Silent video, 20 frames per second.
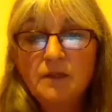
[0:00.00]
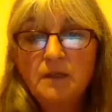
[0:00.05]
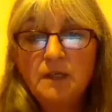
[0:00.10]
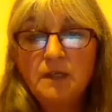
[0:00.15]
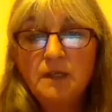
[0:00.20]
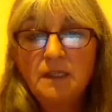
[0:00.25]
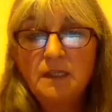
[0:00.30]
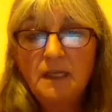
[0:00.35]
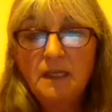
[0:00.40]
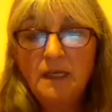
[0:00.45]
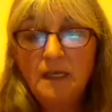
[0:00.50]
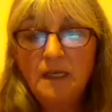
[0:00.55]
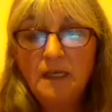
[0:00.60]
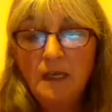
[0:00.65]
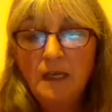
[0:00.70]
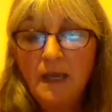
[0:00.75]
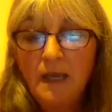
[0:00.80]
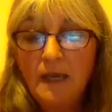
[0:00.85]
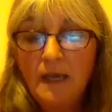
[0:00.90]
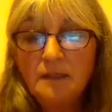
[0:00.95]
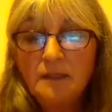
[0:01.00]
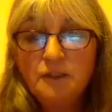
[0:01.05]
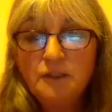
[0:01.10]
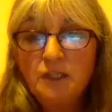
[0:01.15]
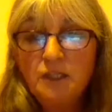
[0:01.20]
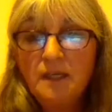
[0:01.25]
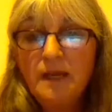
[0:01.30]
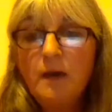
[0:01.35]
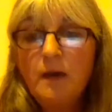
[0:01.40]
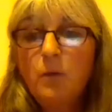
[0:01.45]
And in the
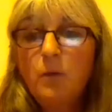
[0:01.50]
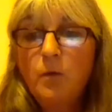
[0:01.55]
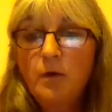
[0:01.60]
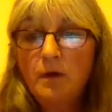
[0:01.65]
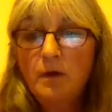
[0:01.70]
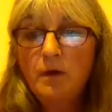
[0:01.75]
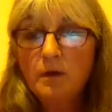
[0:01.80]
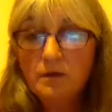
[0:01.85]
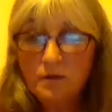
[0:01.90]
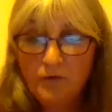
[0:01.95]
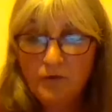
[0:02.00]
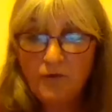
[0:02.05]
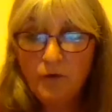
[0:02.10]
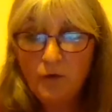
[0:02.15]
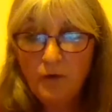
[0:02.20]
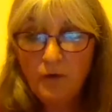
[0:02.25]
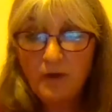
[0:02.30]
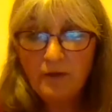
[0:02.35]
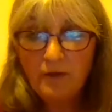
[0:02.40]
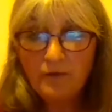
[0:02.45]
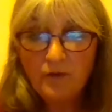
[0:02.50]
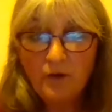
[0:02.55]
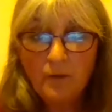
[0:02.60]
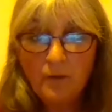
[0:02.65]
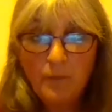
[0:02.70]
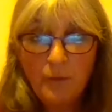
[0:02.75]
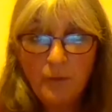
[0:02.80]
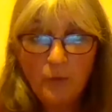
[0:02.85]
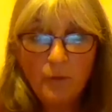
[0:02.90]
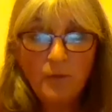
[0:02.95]
energy networks, for
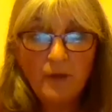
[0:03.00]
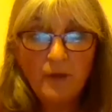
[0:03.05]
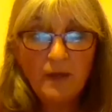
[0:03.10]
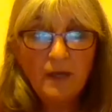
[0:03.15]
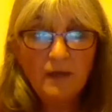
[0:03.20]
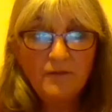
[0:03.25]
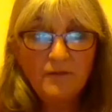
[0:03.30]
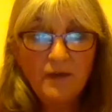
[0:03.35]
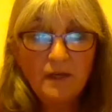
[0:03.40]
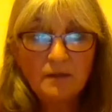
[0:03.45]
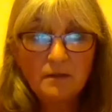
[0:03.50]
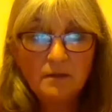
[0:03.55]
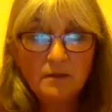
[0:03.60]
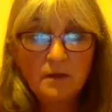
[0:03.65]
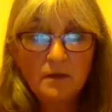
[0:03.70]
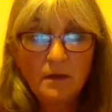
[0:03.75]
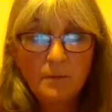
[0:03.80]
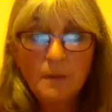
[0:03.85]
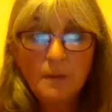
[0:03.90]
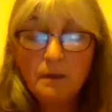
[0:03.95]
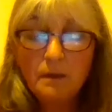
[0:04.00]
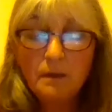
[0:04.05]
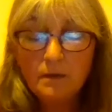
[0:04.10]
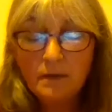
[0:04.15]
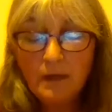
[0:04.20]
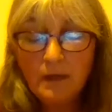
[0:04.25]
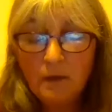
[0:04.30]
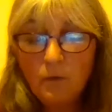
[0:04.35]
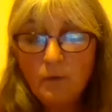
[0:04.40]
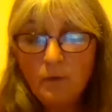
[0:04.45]
example, they have had,
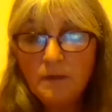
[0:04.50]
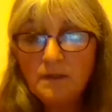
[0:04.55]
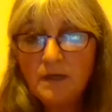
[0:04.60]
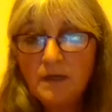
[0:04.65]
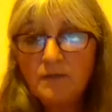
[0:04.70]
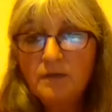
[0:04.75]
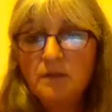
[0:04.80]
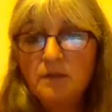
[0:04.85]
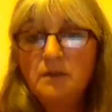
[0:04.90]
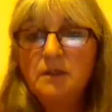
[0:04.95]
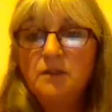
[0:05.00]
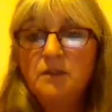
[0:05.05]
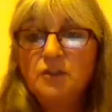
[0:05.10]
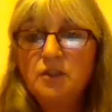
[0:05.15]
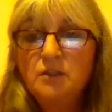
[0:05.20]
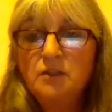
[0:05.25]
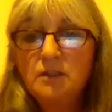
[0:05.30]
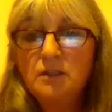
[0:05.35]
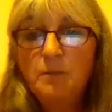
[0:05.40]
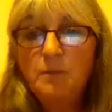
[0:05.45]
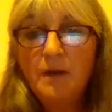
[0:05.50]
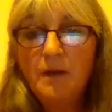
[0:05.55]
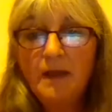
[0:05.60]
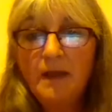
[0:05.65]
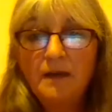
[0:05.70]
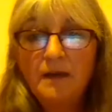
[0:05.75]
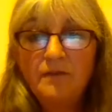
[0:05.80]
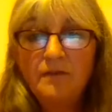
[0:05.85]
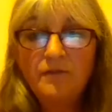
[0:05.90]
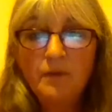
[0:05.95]
they always have contingency
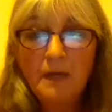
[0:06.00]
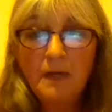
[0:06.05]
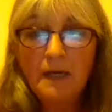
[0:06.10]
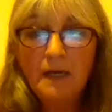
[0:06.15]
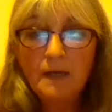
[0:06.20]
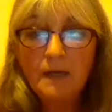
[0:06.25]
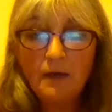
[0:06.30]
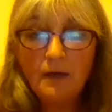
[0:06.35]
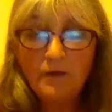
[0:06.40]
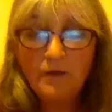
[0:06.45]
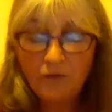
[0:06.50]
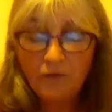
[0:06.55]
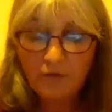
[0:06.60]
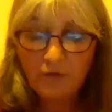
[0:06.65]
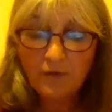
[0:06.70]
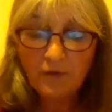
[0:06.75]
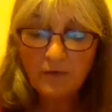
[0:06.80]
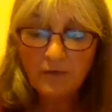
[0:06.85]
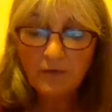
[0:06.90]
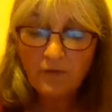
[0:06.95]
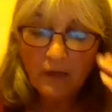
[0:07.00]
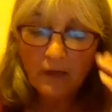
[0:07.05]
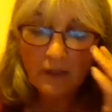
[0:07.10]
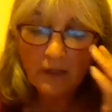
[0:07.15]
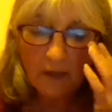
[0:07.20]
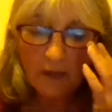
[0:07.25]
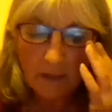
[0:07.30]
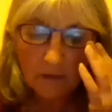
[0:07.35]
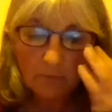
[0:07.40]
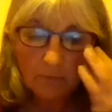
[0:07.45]
planning for blackouts and stuff like
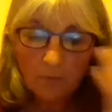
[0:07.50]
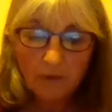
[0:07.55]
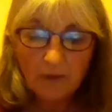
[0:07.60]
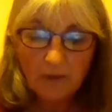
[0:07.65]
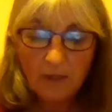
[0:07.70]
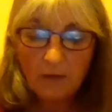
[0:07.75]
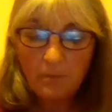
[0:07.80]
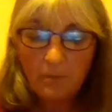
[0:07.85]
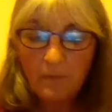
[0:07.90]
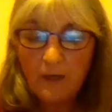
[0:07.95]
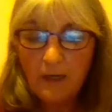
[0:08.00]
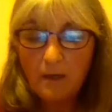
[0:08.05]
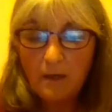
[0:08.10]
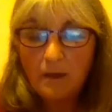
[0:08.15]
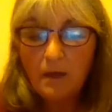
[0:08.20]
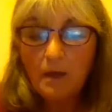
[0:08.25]
this, but they met